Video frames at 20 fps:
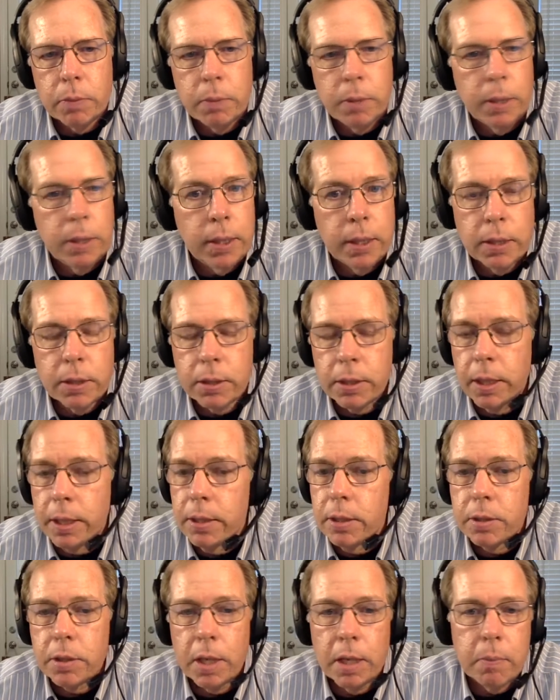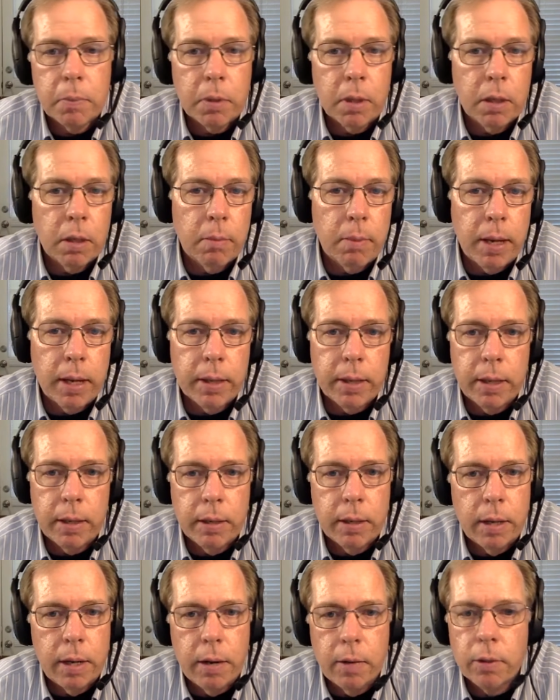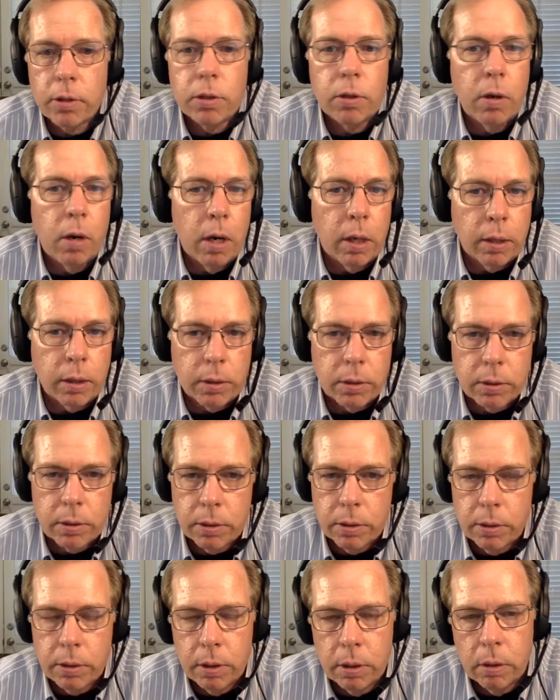but he didn't say the same thing about Aristarchus?